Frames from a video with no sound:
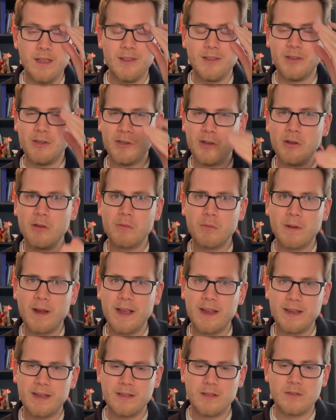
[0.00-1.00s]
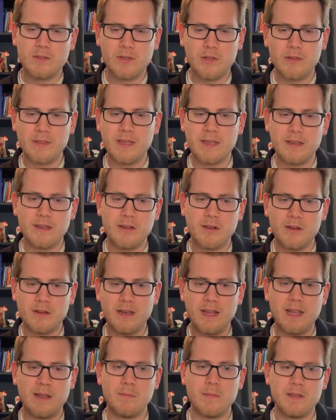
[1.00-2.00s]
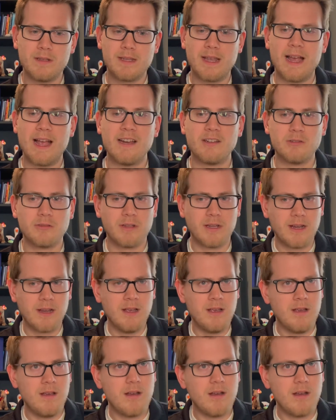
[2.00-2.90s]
You don't write it so that your name is actually